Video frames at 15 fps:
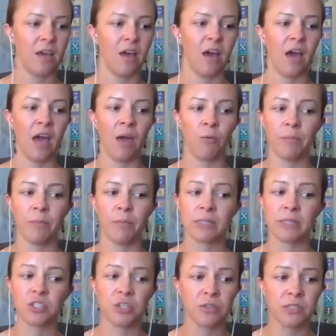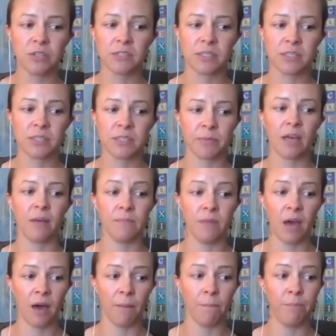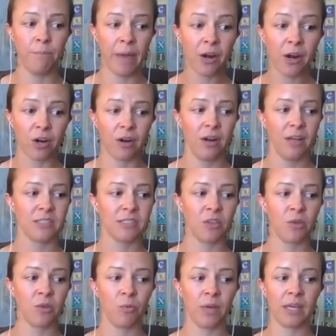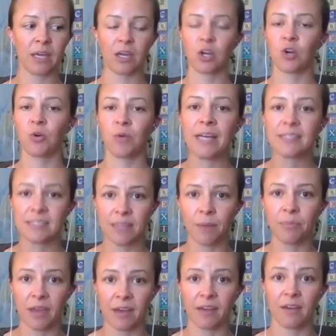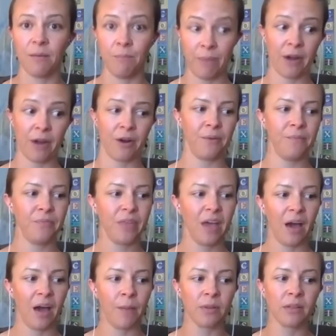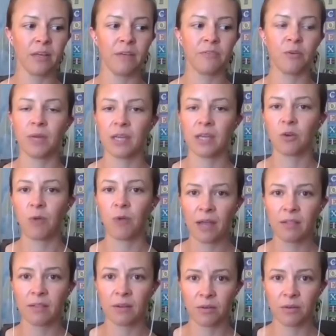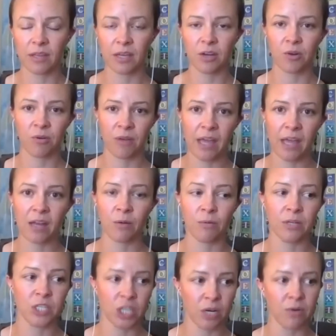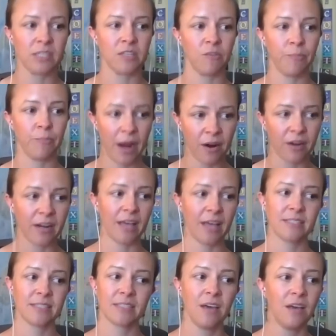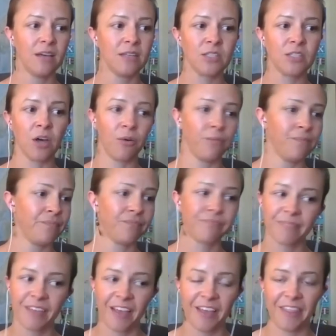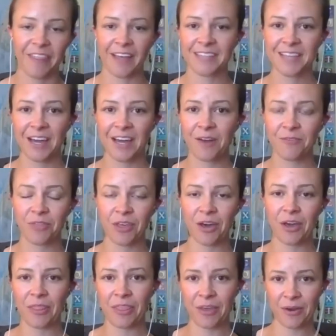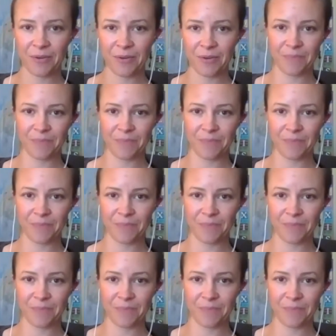and we must choose to do something um, better so that we can create something better. I believe that we can quite literally create a regenerative paradise. So that's kind of the, the